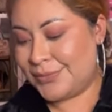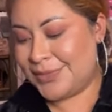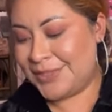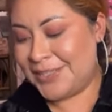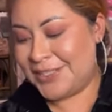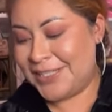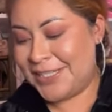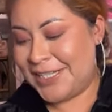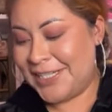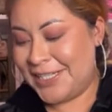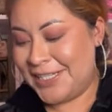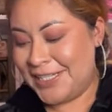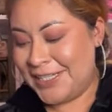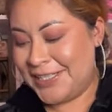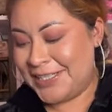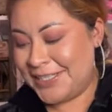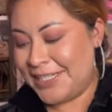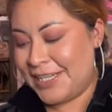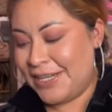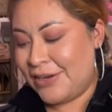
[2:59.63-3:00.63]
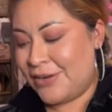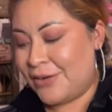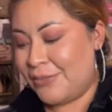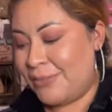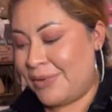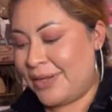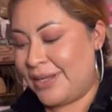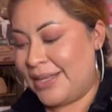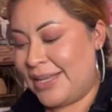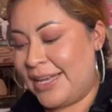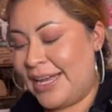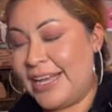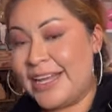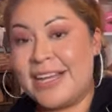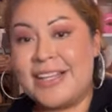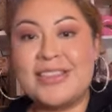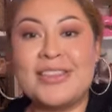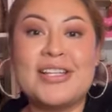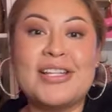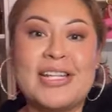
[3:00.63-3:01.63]
you guys, I
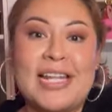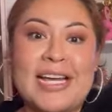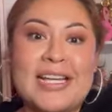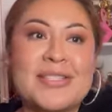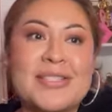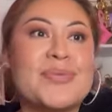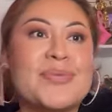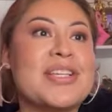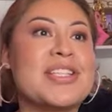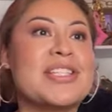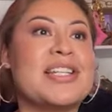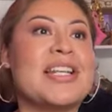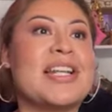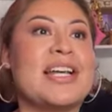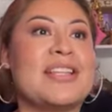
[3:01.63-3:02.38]
got the last wristlet